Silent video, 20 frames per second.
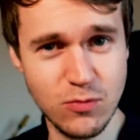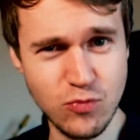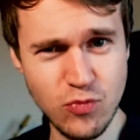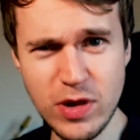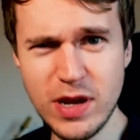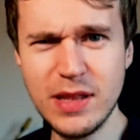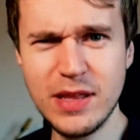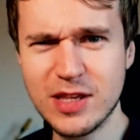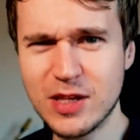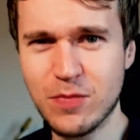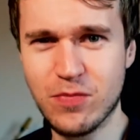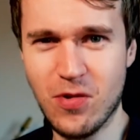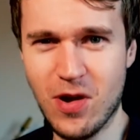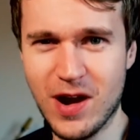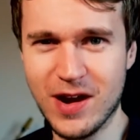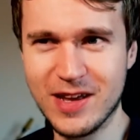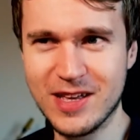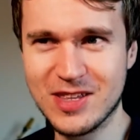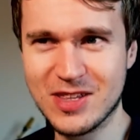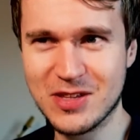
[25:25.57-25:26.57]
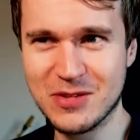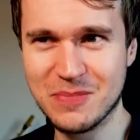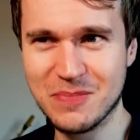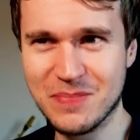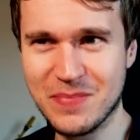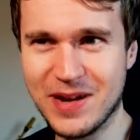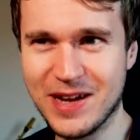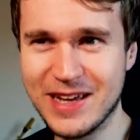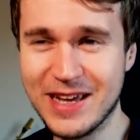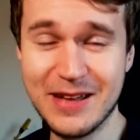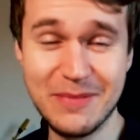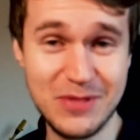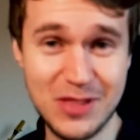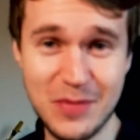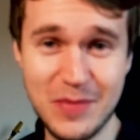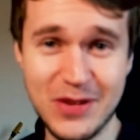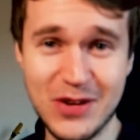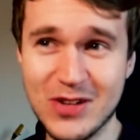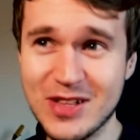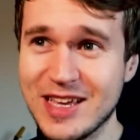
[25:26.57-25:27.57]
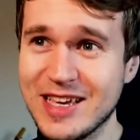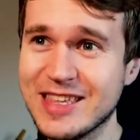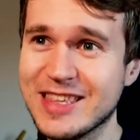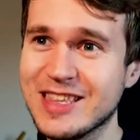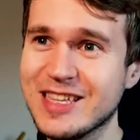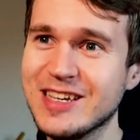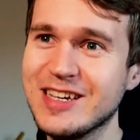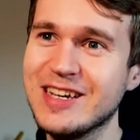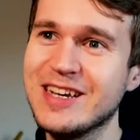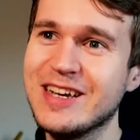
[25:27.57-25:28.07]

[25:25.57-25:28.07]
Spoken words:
really surprised by it, to be honest.